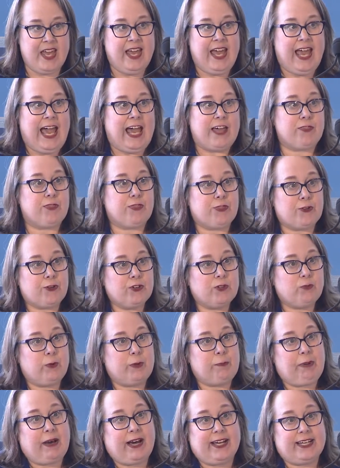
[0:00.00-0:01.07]
And third, we
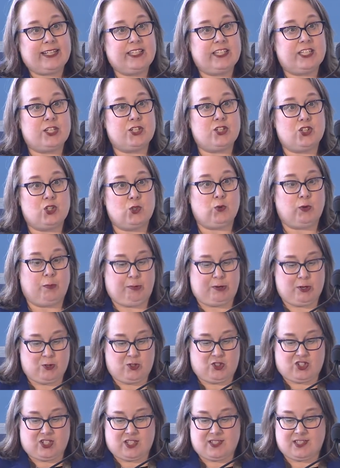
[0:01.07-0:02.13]
piloted new
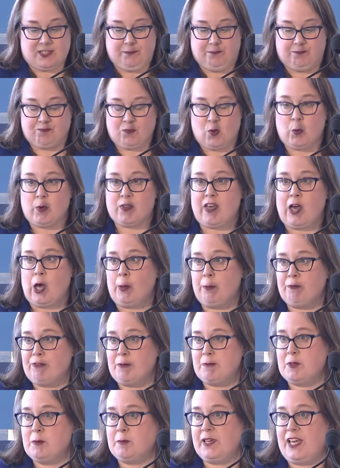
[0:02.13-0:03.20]
approaches. With help from
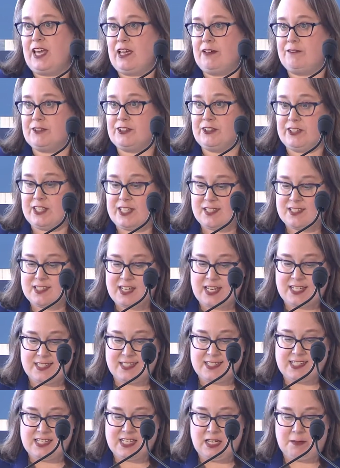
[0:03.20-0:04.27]
the Behavioral Insights
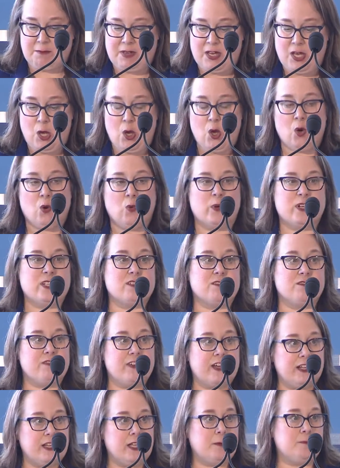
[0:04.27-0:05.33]
team, we
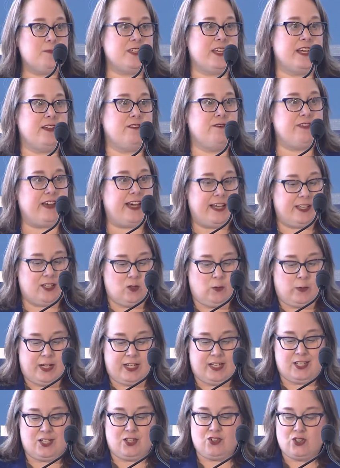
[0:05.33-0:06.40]
developed and
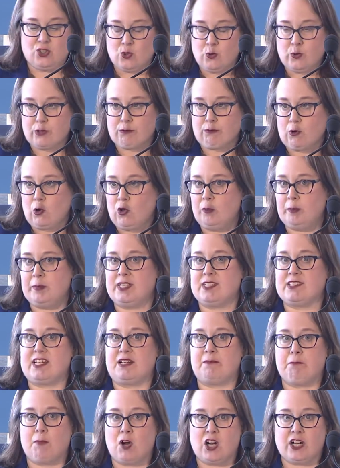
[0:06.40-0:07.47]
evaluated new enrollment
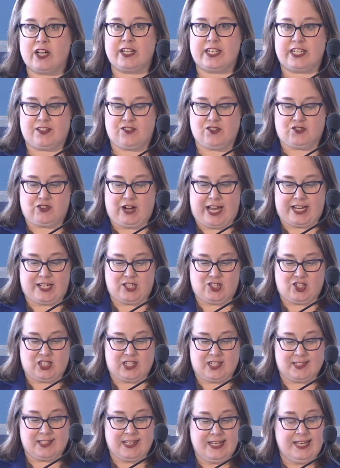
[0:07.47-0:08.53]
and marketing
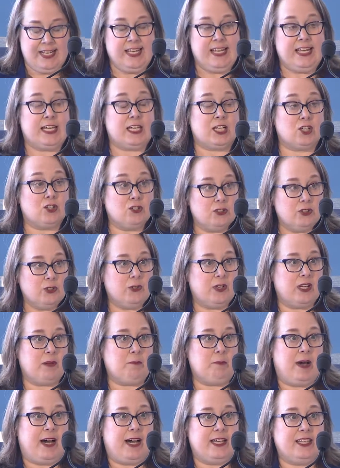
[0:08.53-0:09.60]
strategies, including
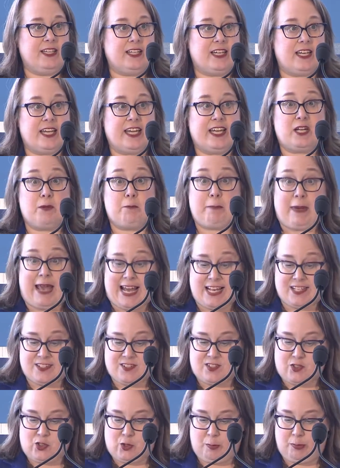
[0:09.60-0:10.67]
piloting an
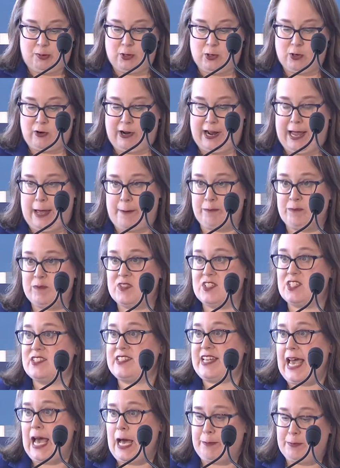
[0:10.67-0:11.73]
ambassador program to
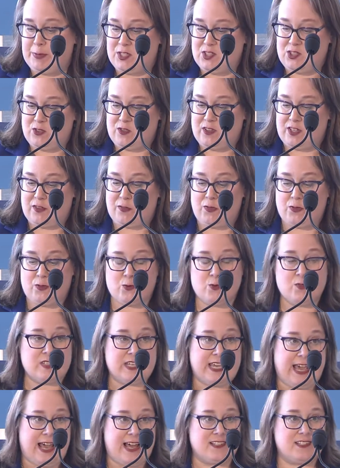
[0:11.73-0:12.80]
tap into the
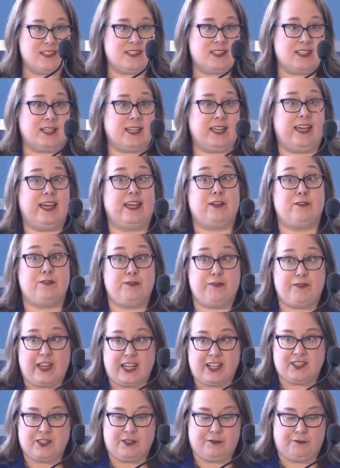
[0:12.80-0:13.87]
enthusiastic and
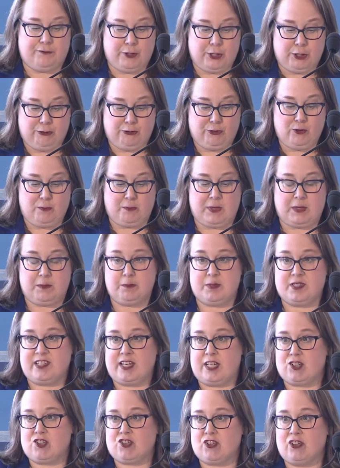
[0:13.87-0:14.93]
effective recruitment
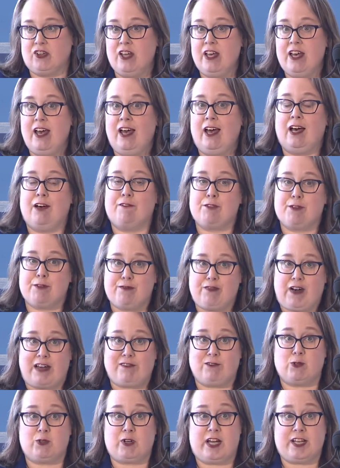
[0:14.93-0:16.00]
potential of the
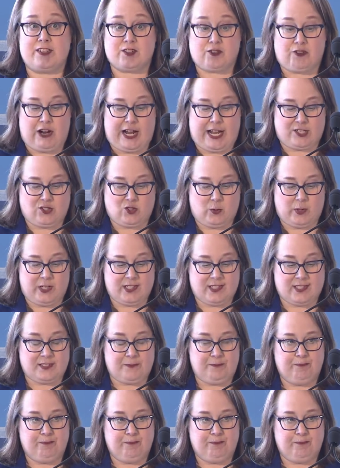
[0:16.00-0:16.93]
509's graduates.